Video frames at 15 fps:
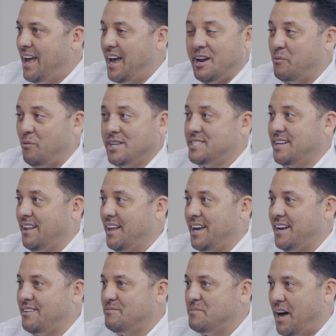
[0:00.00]
And it wasn't
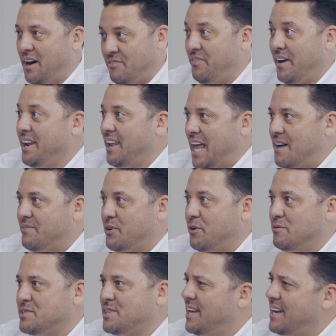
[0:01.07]
like a fun laughter.
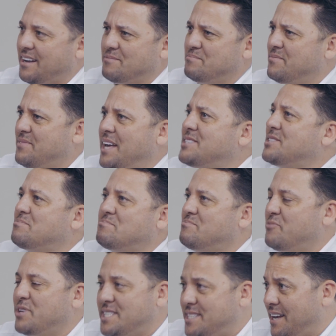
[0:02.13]
It was like, that's
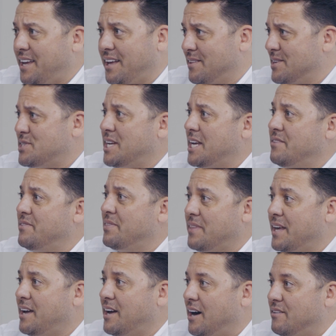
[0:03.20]
ridiculous to even
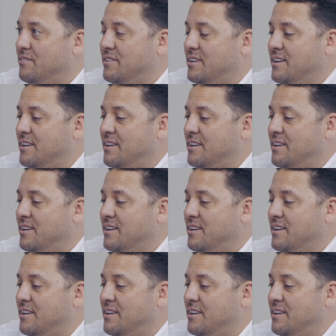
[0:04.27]
think of.